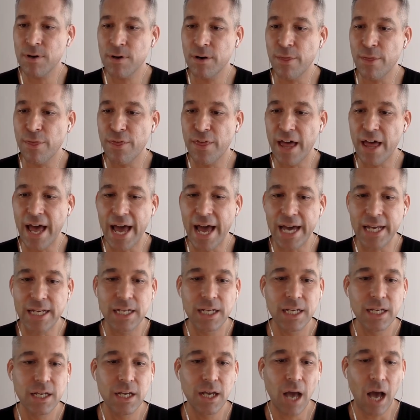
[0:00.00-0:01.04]
that
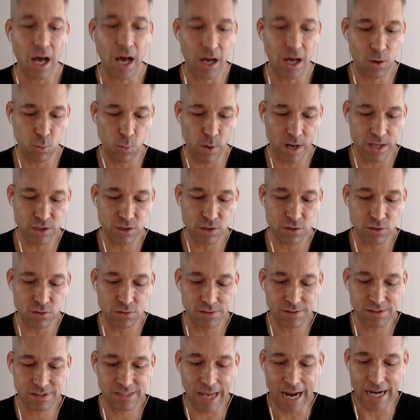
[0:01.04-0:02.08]
when you
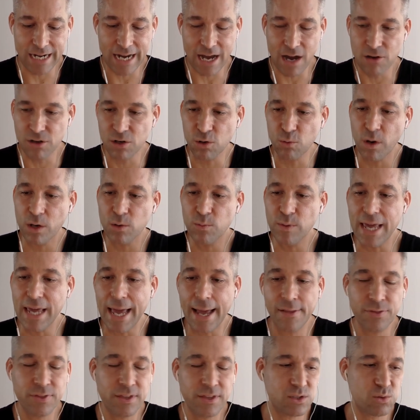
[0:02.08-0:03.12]
sign out or when we
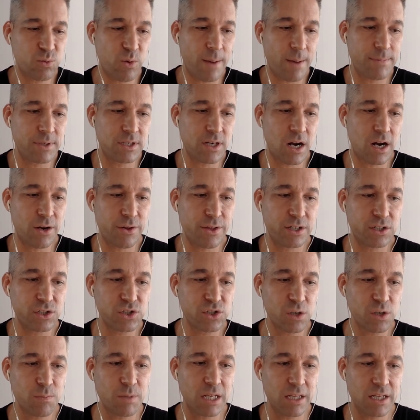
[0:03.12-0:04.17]
end this webinar, there
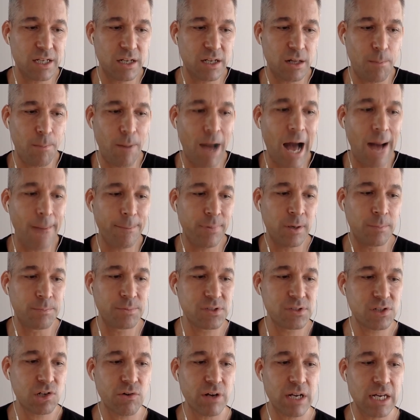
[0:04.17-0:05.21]
should be a little pop-up
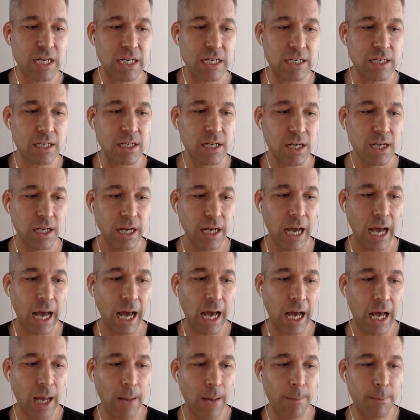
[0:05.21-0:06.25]
screen
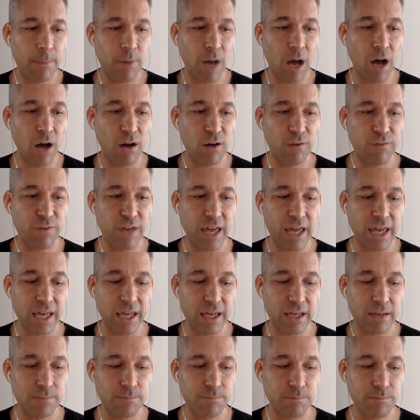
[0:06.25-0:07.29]
of
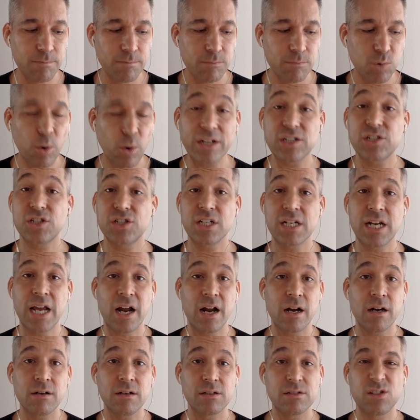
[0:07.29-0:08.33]
a
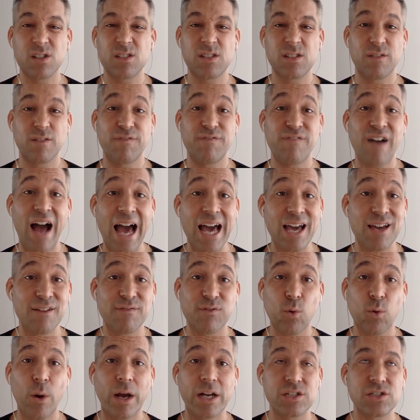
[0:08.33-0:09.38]
questionnaire. It's just a five
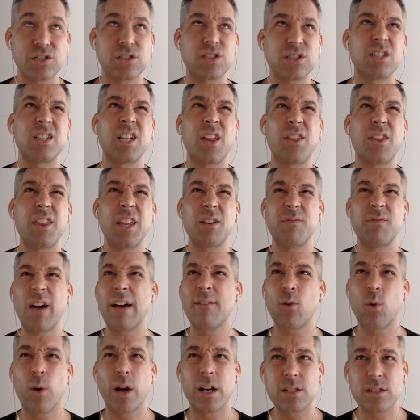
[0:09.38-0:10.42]

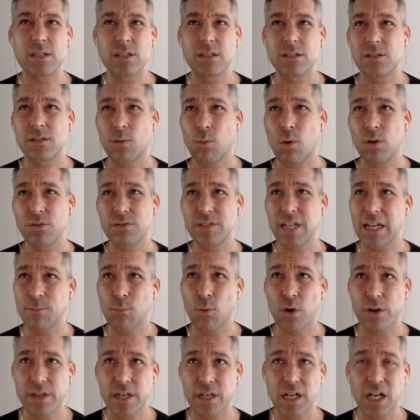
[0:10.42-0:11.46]
questions. It won't take
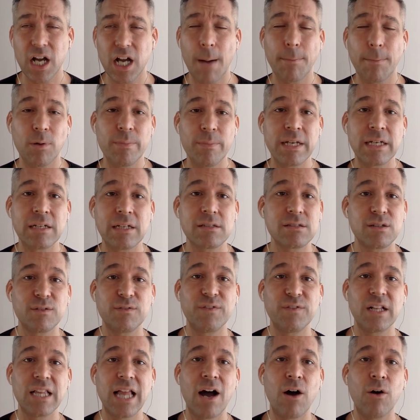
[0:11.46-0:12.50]
more than a couple minutes to
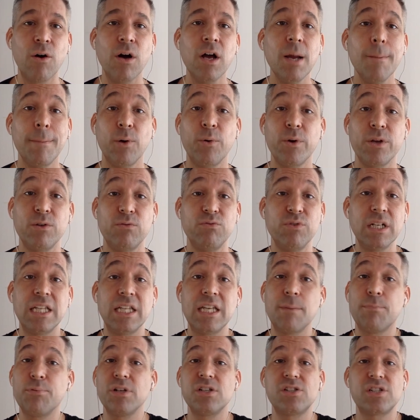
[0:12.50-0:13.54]
fill out, but we'd really
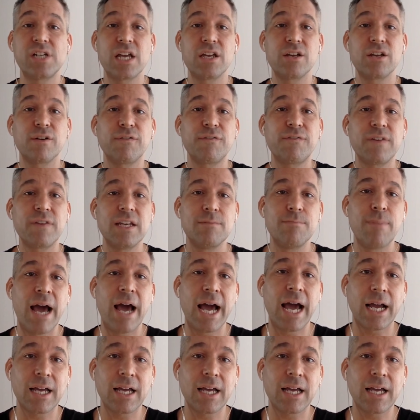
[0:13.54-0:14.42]
appreciate your feedback